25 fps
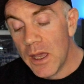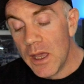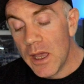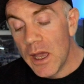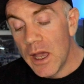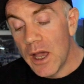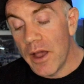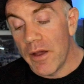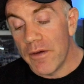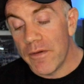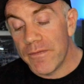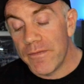
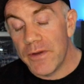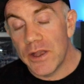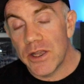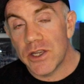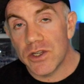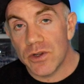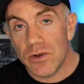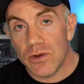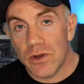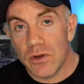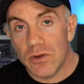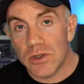Uh, fish
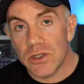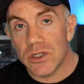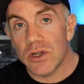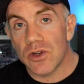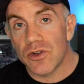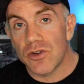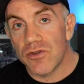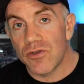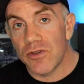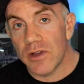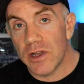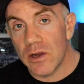oils and
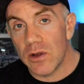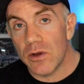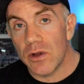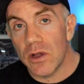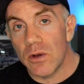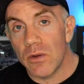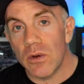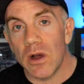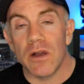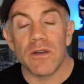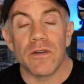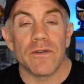krill
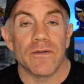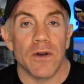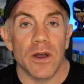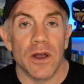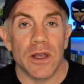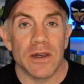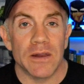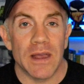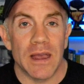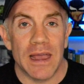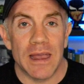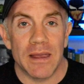oil I
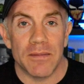find